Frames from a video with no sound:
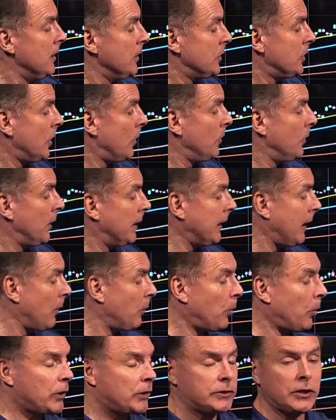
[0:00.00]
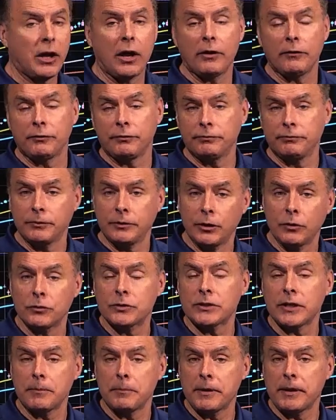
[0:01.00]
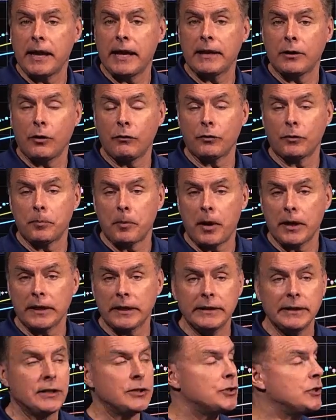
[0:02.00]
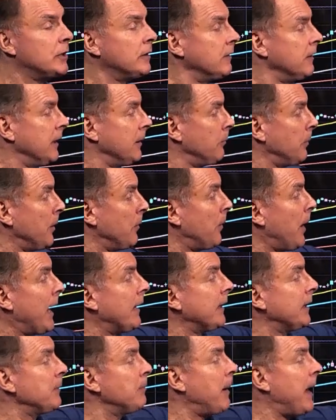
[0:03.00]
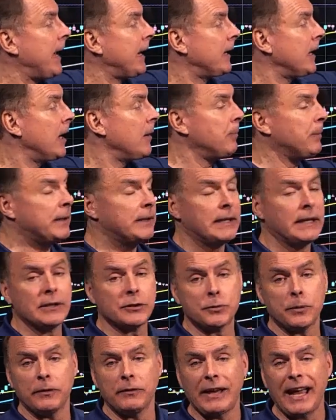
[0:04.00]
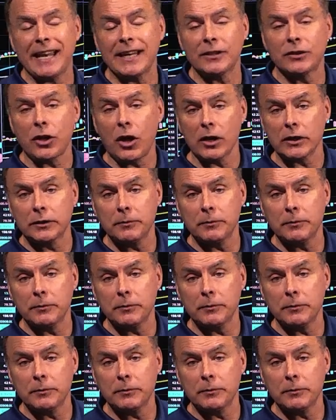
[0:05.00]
And that worked off, some of that overbought condition. Then we rallied back up. And again, as we kind of talked